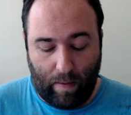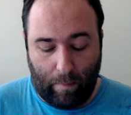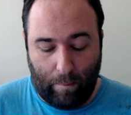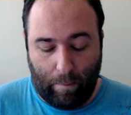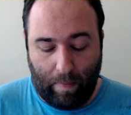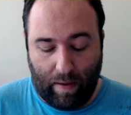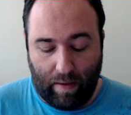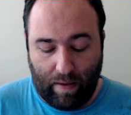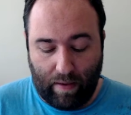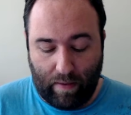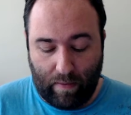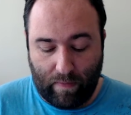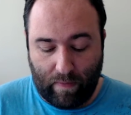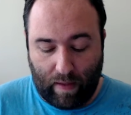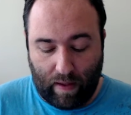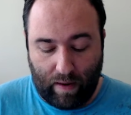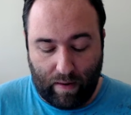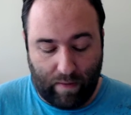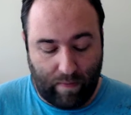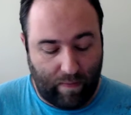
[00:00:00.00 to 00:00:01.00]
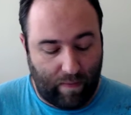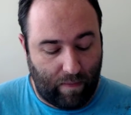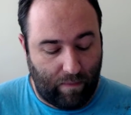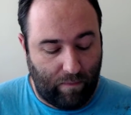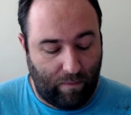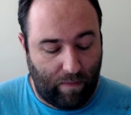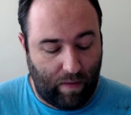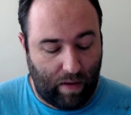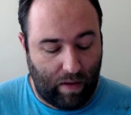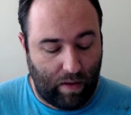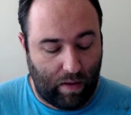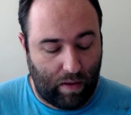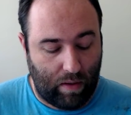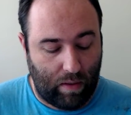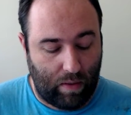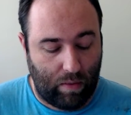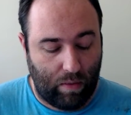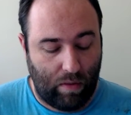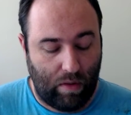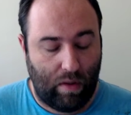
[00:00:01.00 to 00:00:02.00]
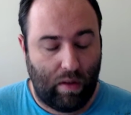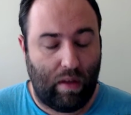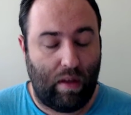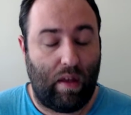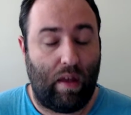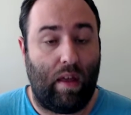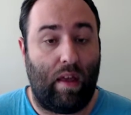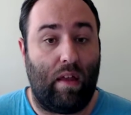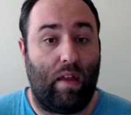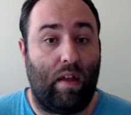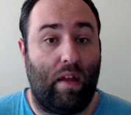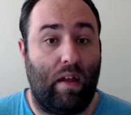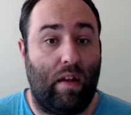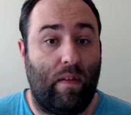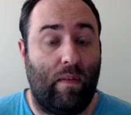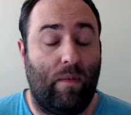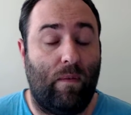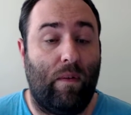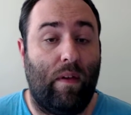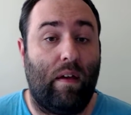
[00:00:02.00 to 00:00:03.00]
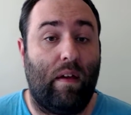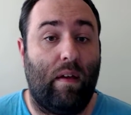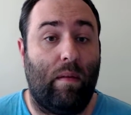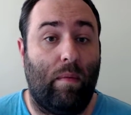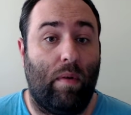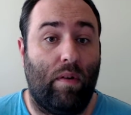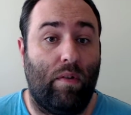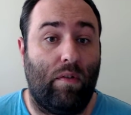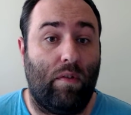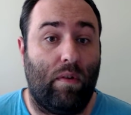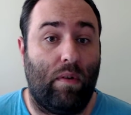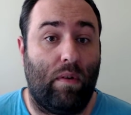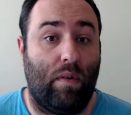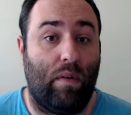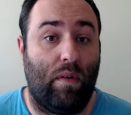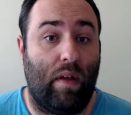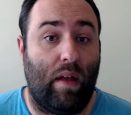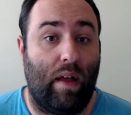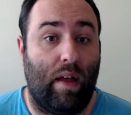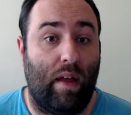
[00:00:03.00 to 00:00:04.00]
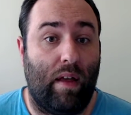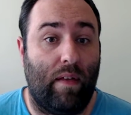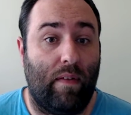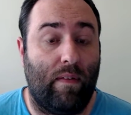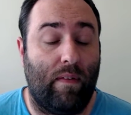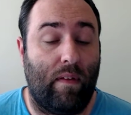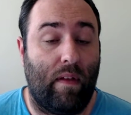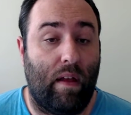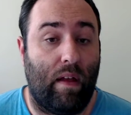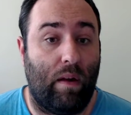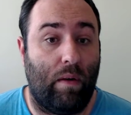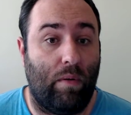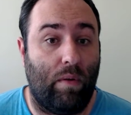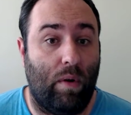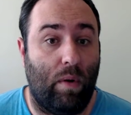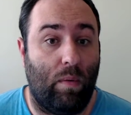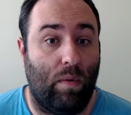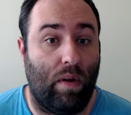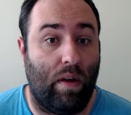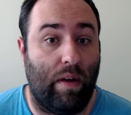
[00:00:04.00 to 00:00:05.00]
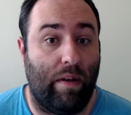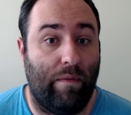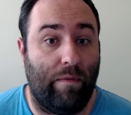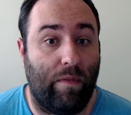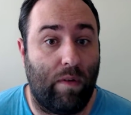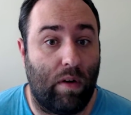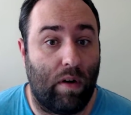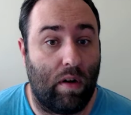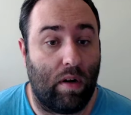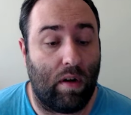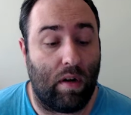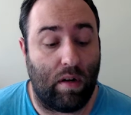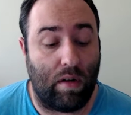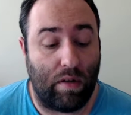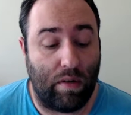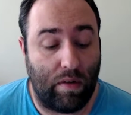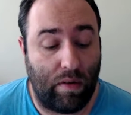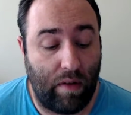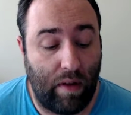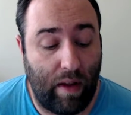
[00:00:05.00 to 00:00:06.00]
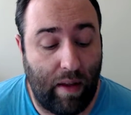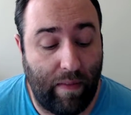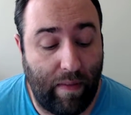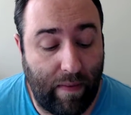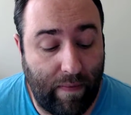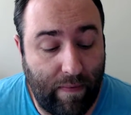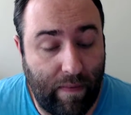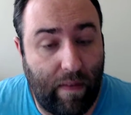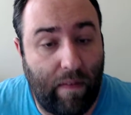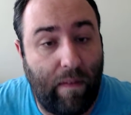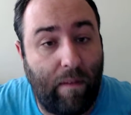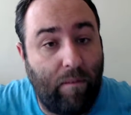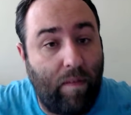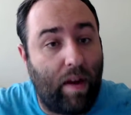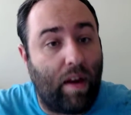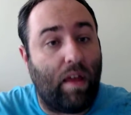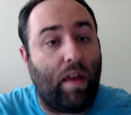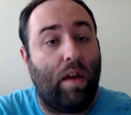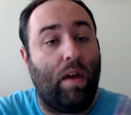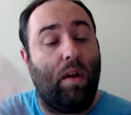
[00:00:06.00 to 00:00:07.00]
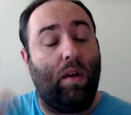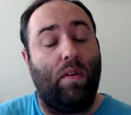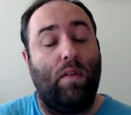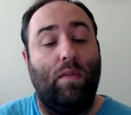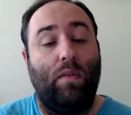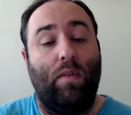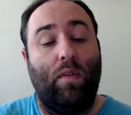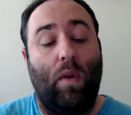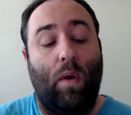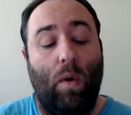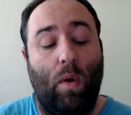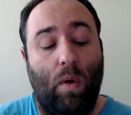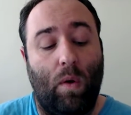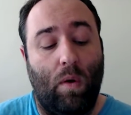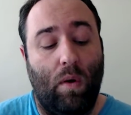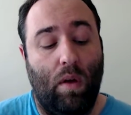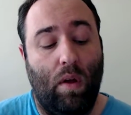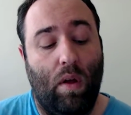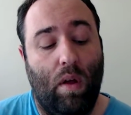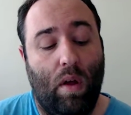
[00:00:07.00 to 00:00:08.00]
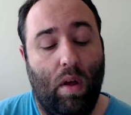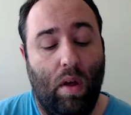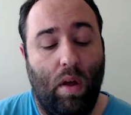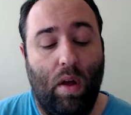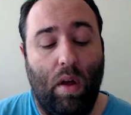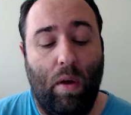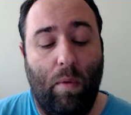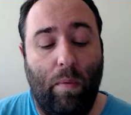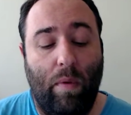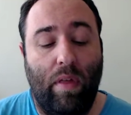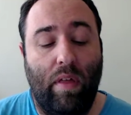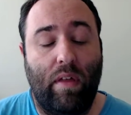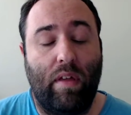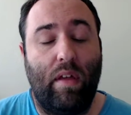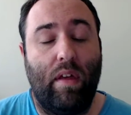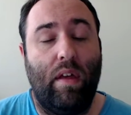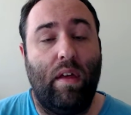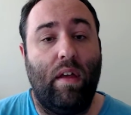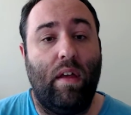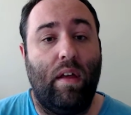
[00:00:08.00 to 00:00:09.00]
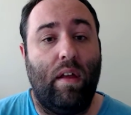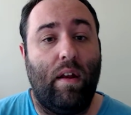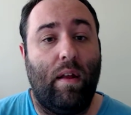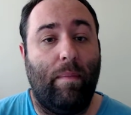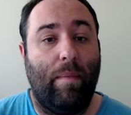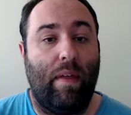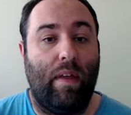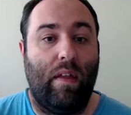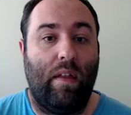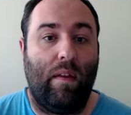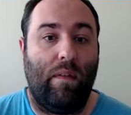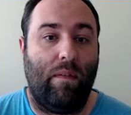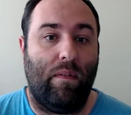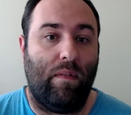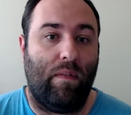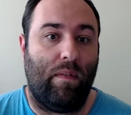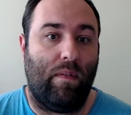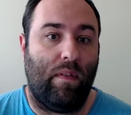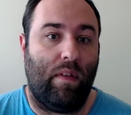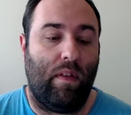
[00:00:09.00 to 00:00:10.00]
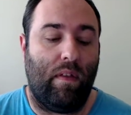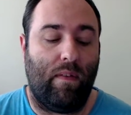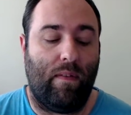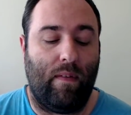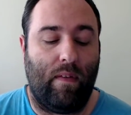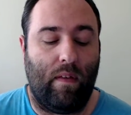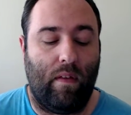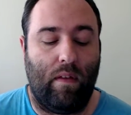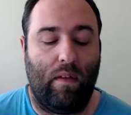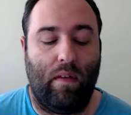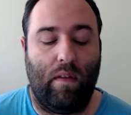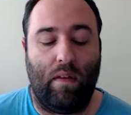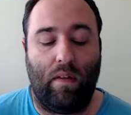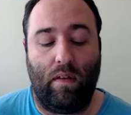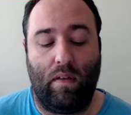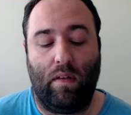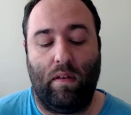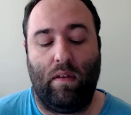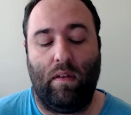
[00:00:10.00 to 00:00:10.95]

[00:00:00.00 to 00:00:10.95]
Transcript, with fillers: Then Barry gives Iris a video and is very emotional as I don't know what for her. And that's the end of the video. So really good. I mean, and his, uh, uh,